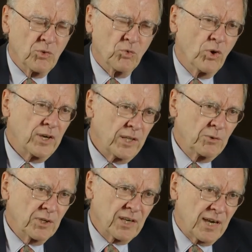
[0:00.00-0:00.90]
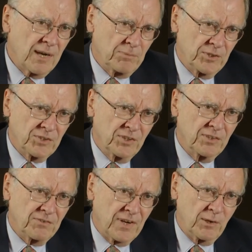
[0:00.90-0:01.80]
what he would accomplish in
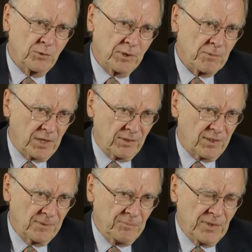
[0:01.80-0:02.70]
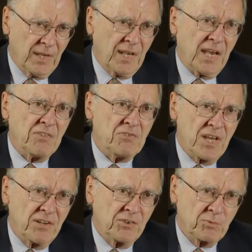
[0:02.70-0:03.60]
the following month and
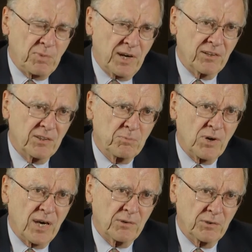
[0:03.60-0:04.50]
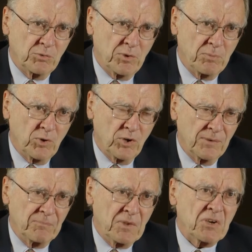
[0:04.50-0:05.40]
then as part of the progress report,